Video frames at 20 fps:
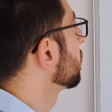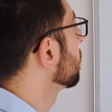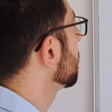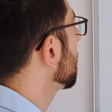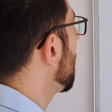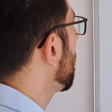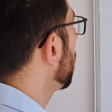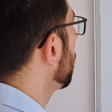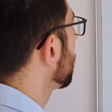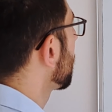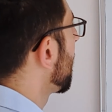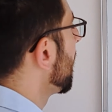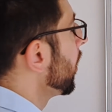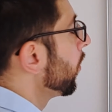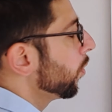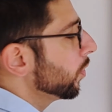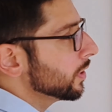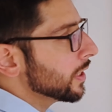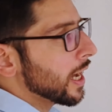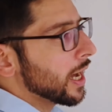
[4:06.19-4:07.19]
Now,
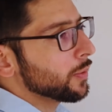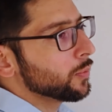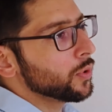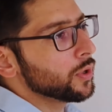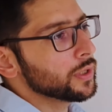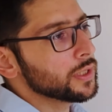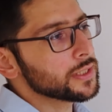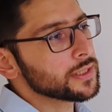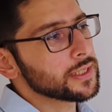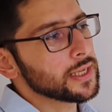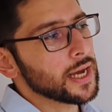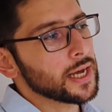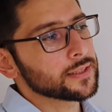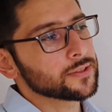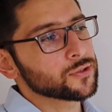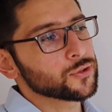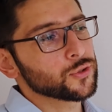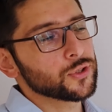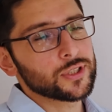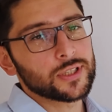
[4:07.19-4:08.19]
what is the
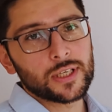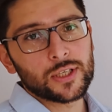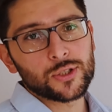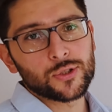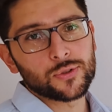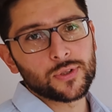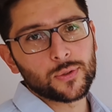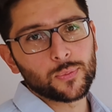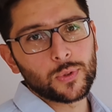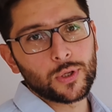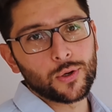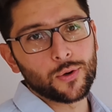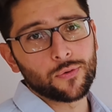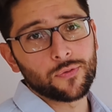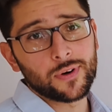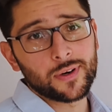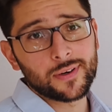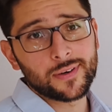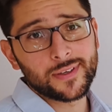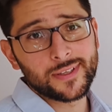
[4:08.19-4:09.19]
other jurisdiction that we
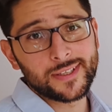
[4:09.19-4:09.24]
cover